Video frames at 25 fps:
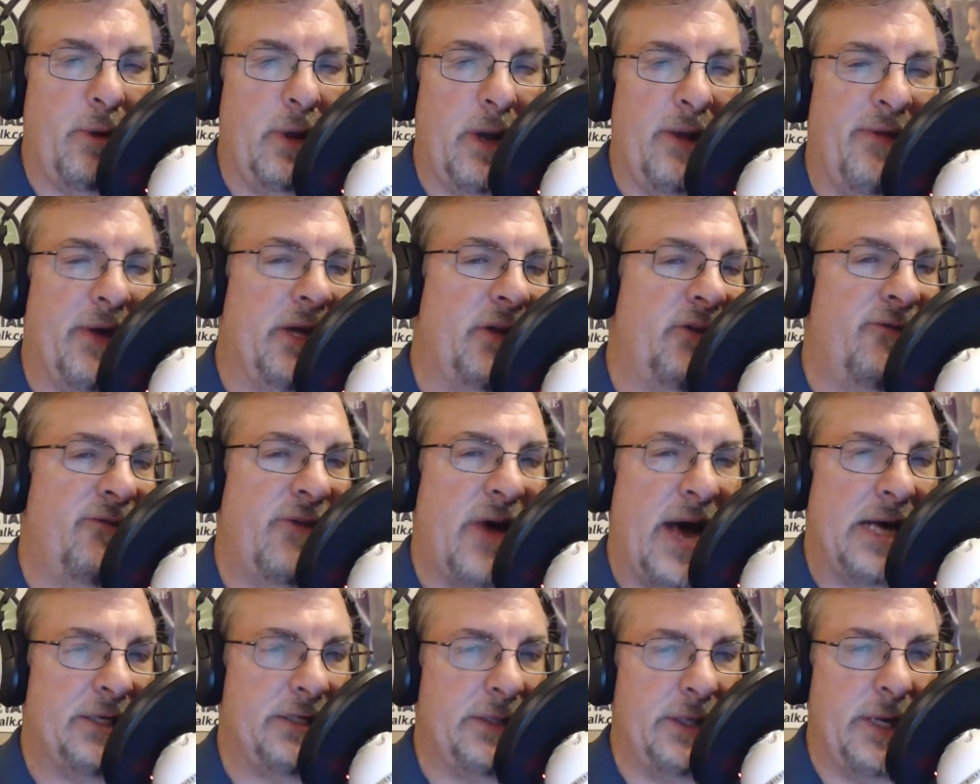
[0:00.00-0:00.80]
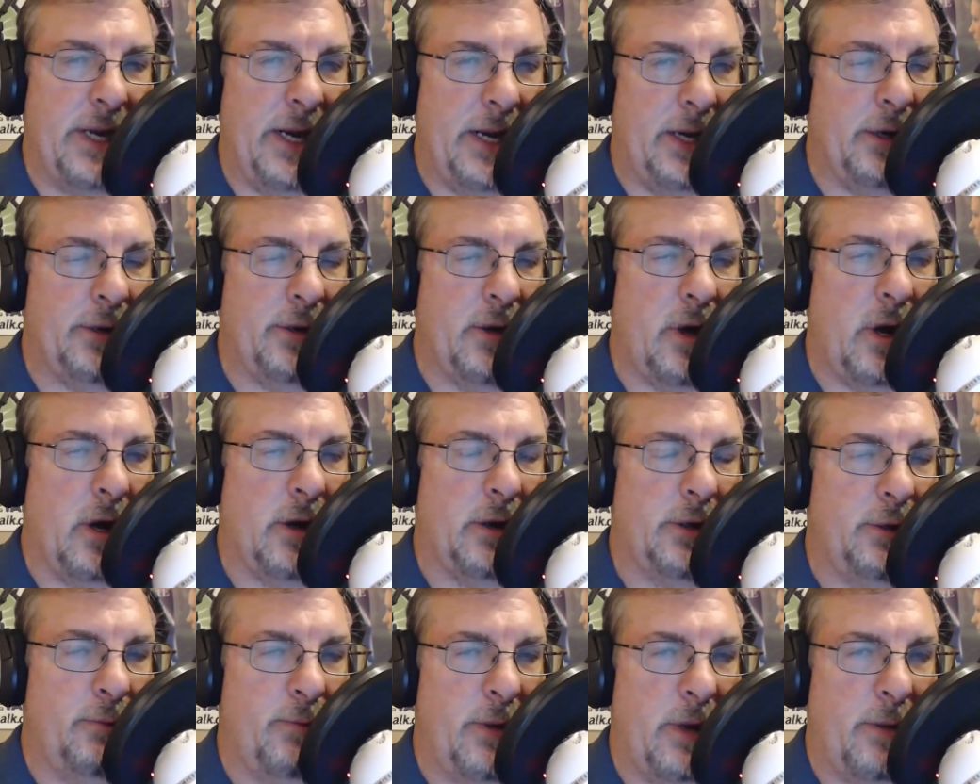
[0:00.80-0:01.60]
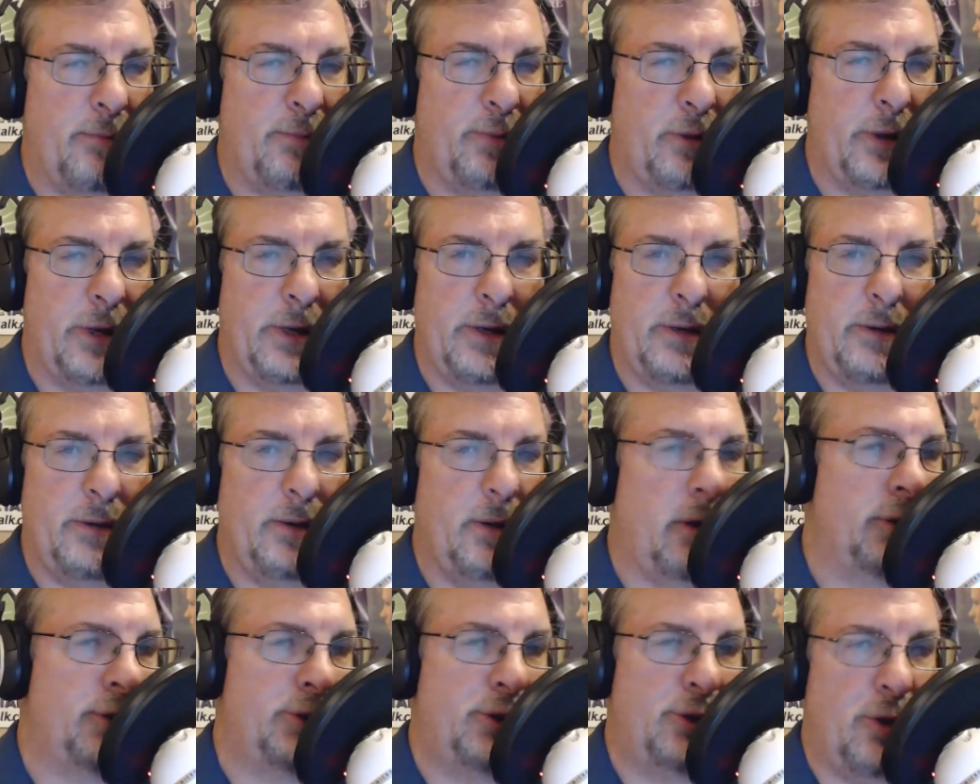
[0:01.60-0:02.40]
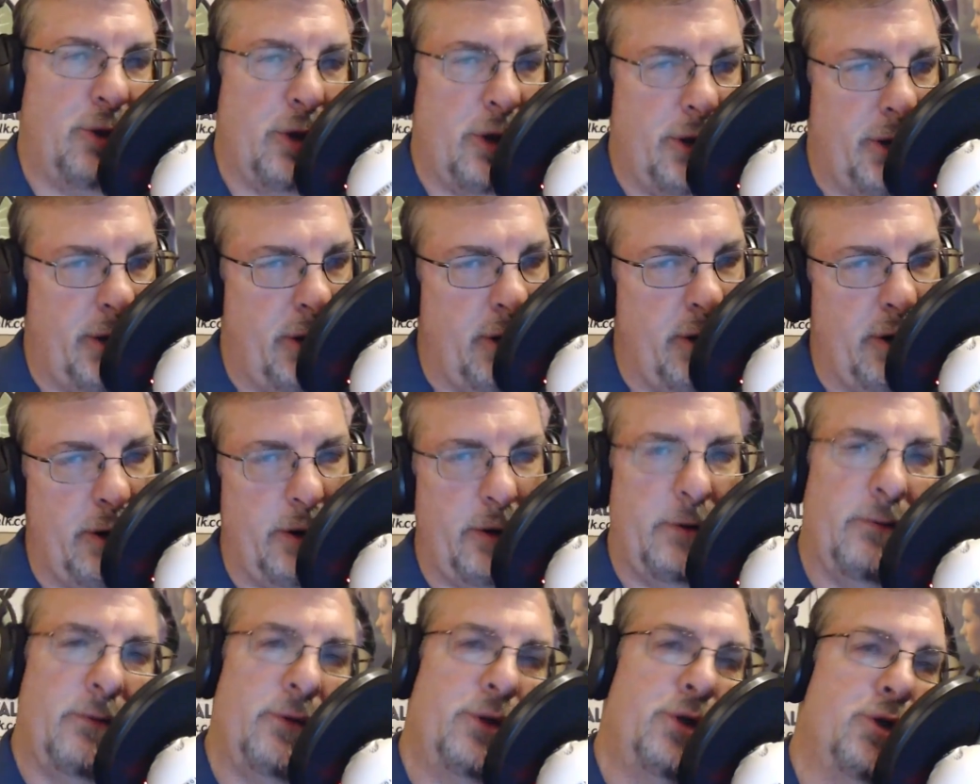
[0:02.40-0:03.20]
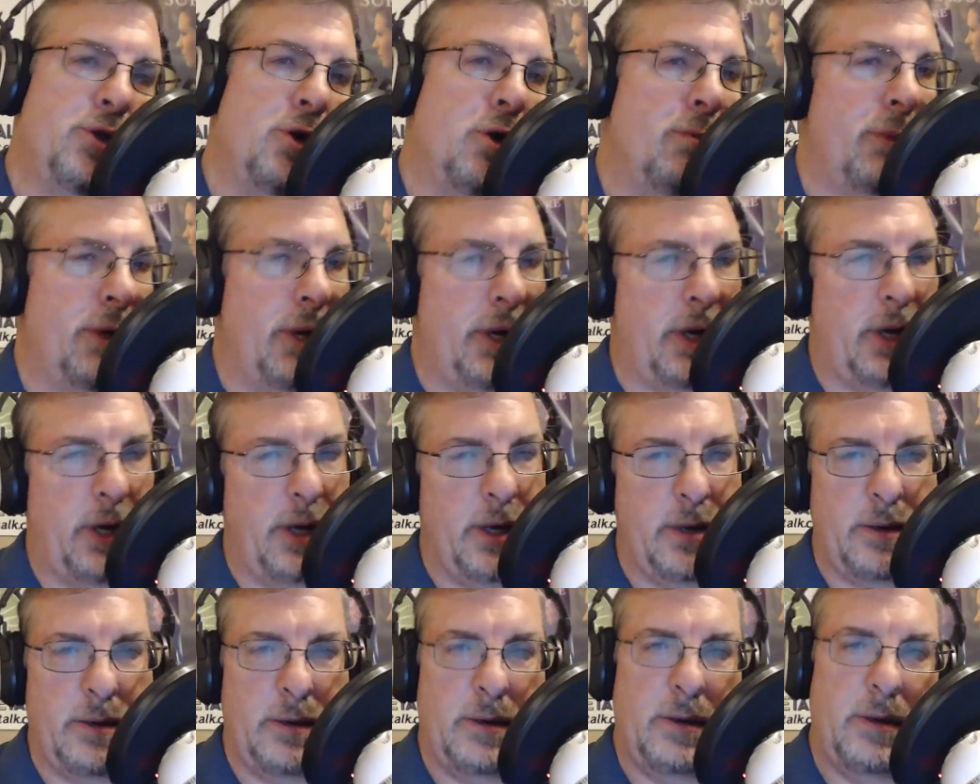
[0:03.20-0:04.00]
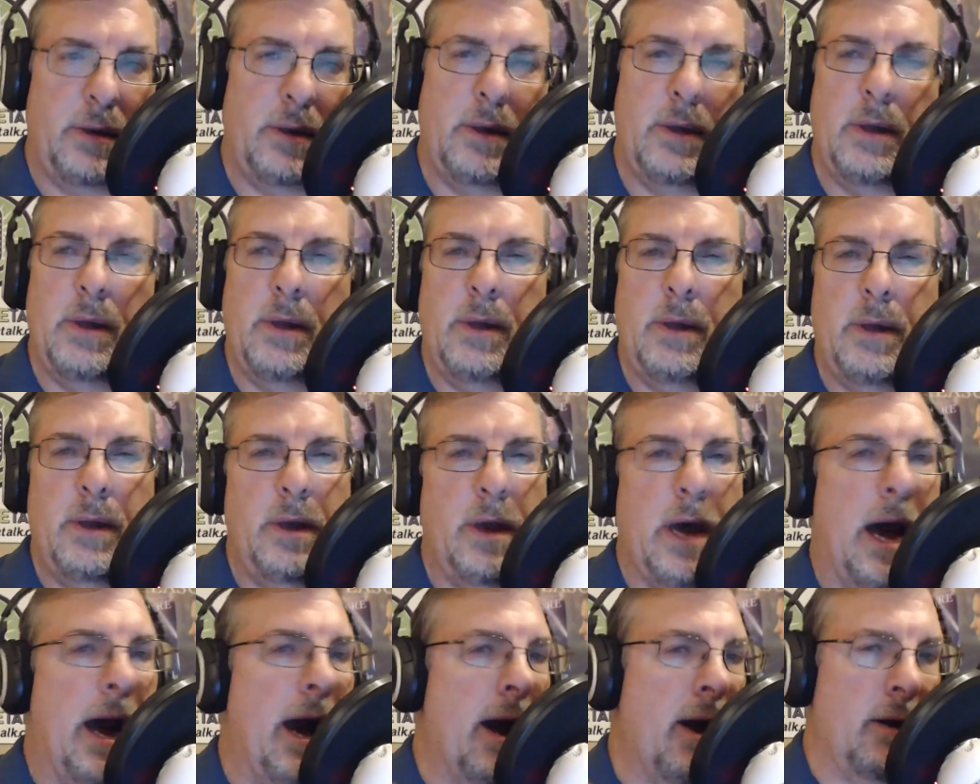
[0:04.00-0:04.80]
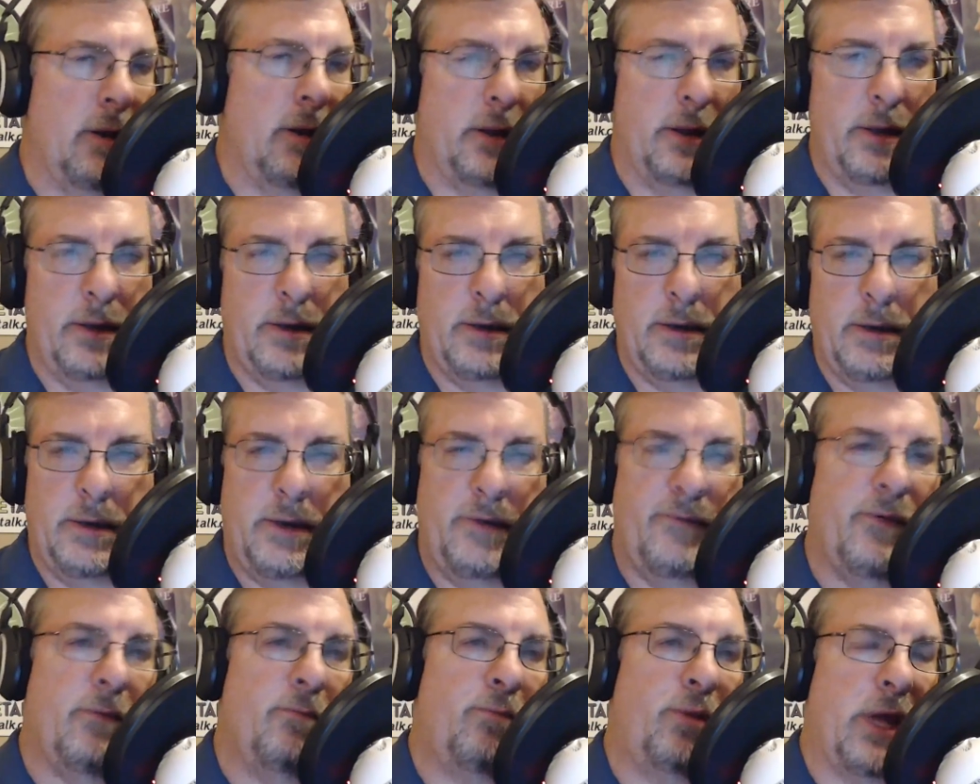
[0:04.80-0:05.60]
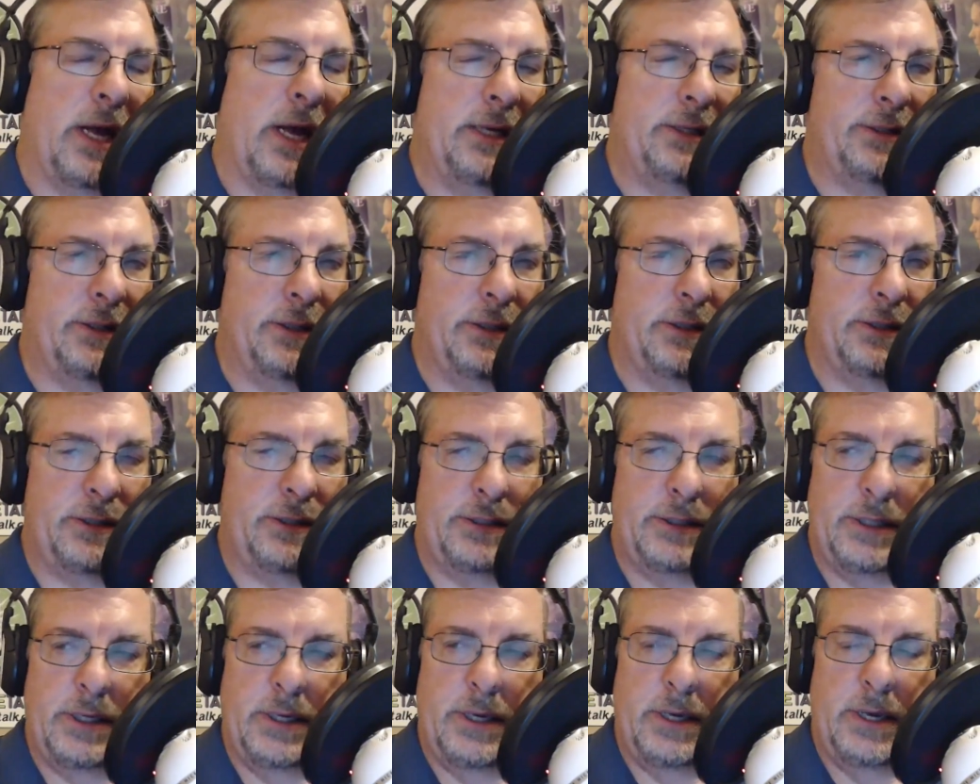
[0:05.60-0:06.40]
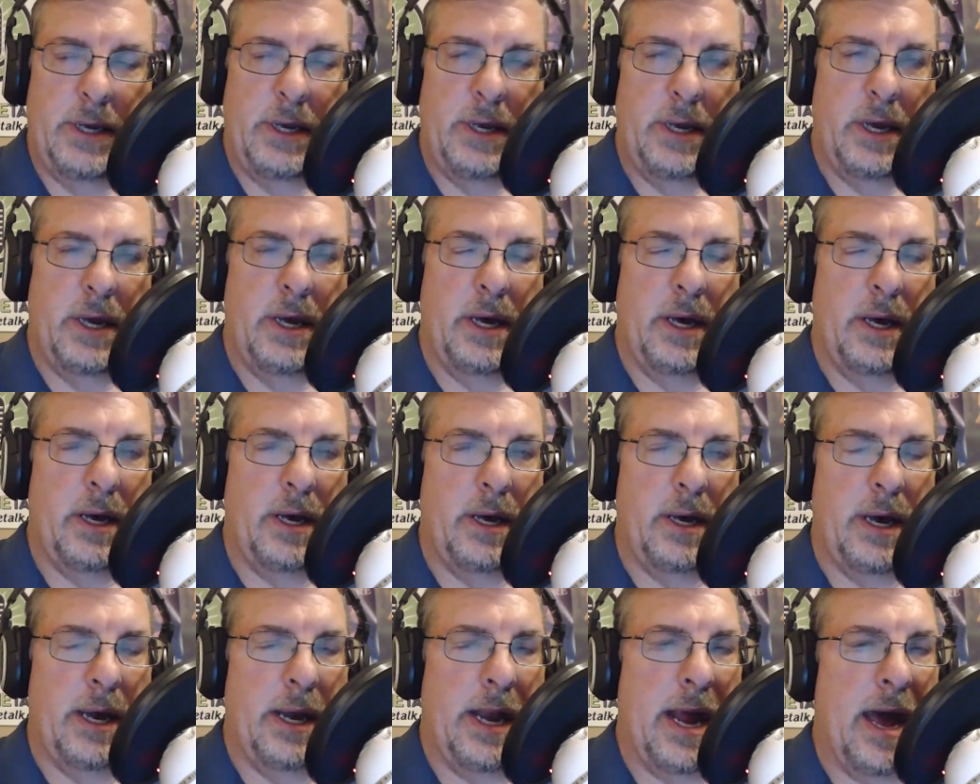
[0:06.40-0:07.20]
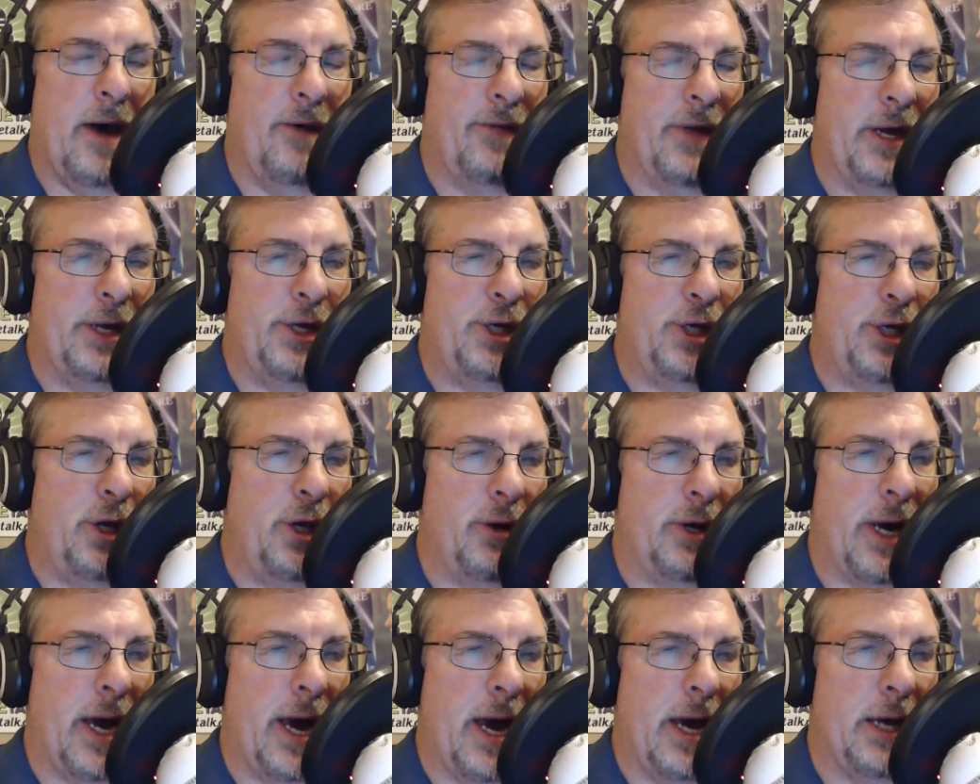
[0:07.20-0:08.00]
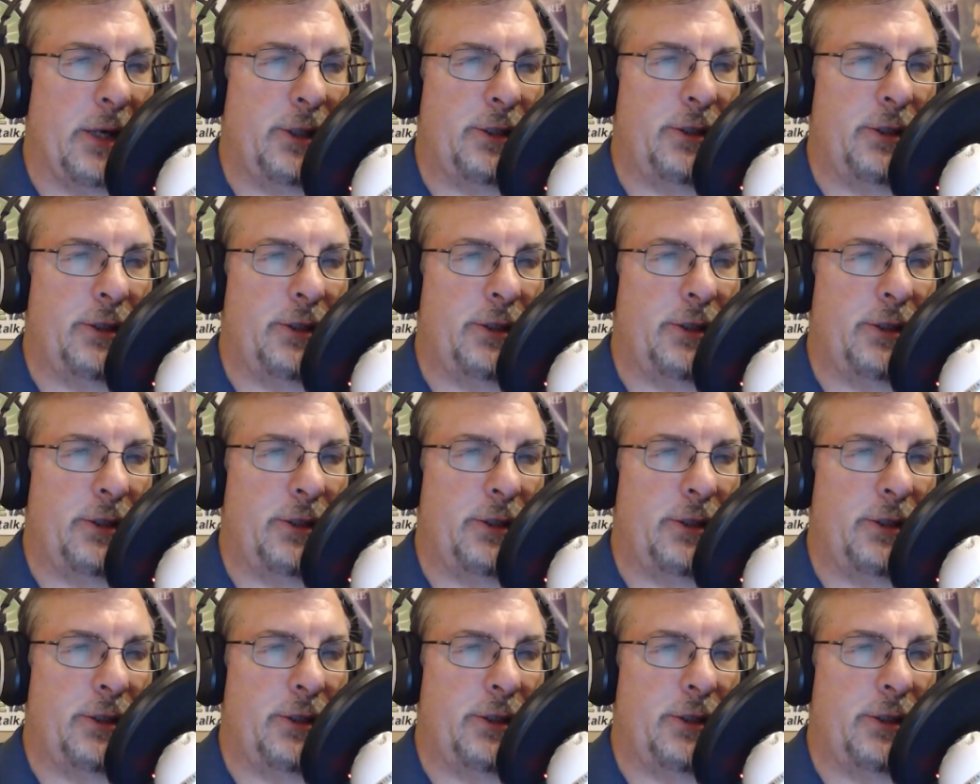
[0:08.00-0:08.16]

I think it's fascinating to talk to people in Australia and Germany and Ireland, different places, and how they geocache.